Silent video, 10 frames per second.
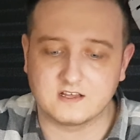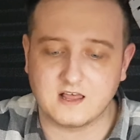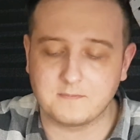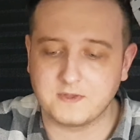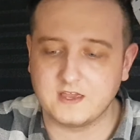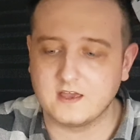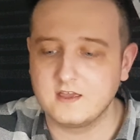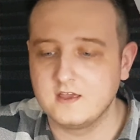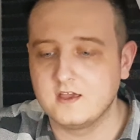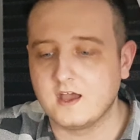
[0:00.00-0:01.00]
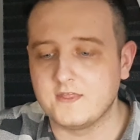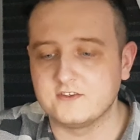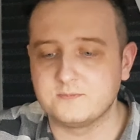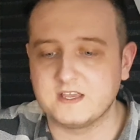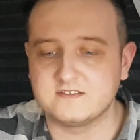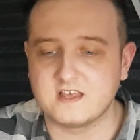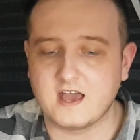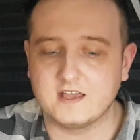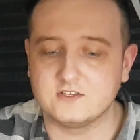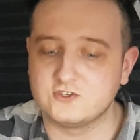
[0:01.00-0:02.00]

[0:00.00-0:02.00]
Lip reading: clamp here and the space there,